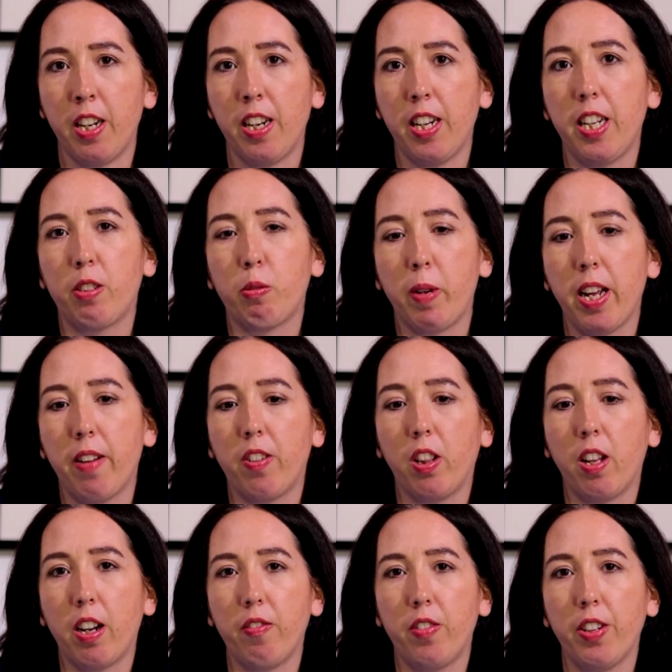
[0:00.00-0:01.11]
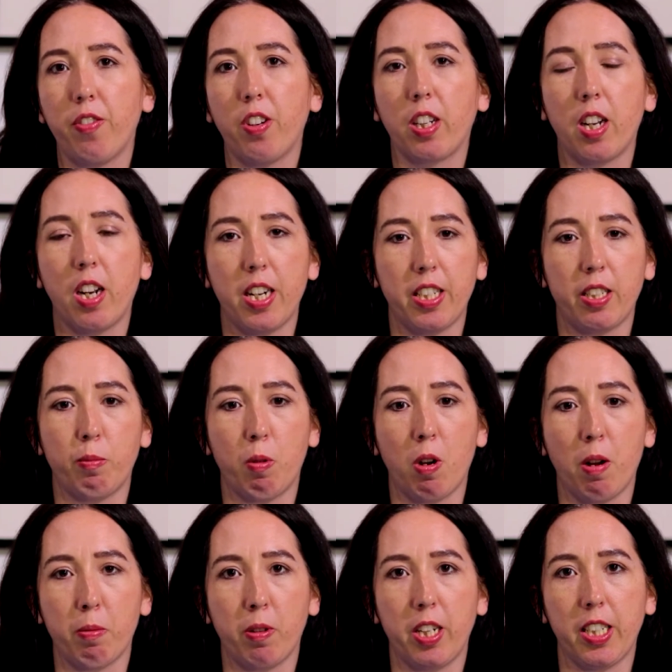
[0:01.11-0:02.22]
is we have a lot of different kinds of
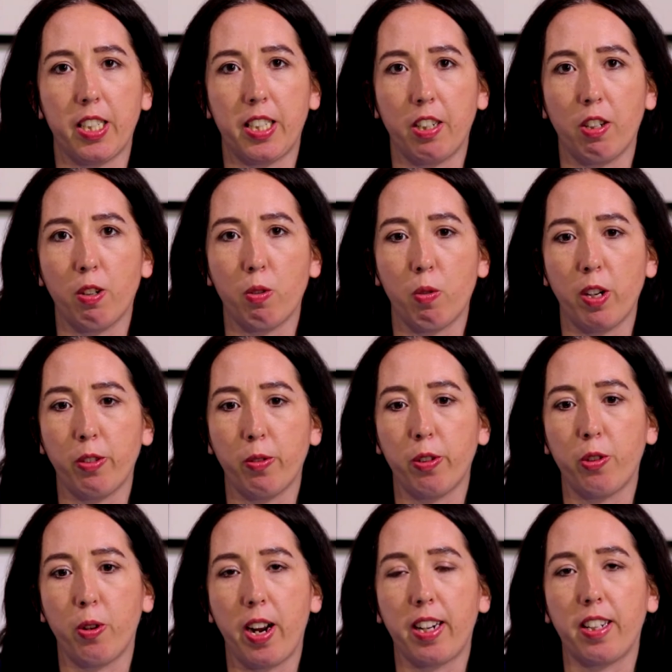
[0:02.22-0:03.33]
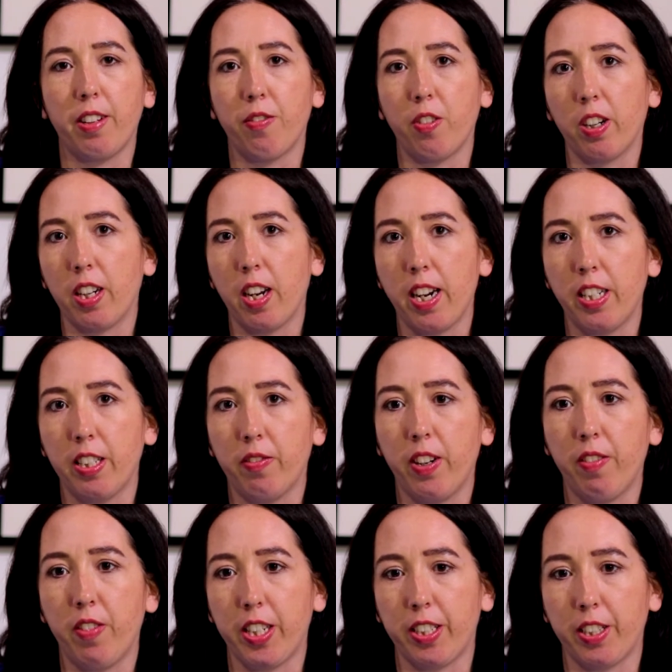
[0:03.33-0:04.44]
properties that are going to attract different kinds of
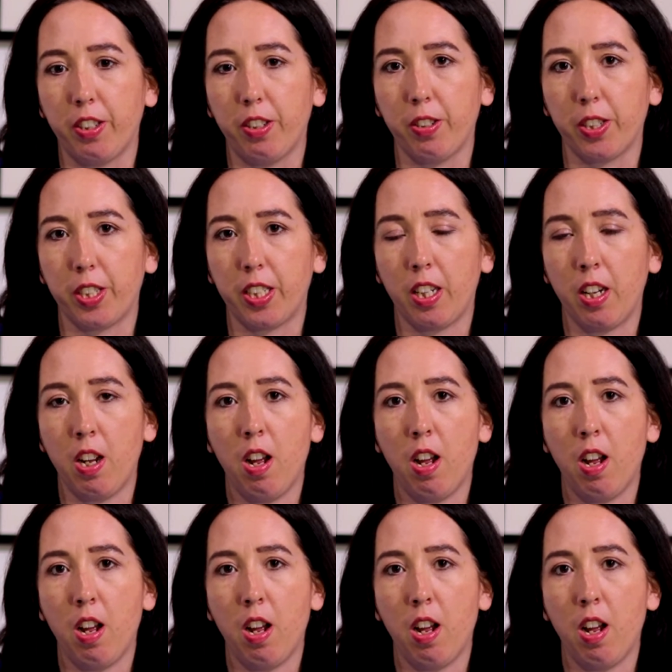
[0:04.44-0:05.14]
investors.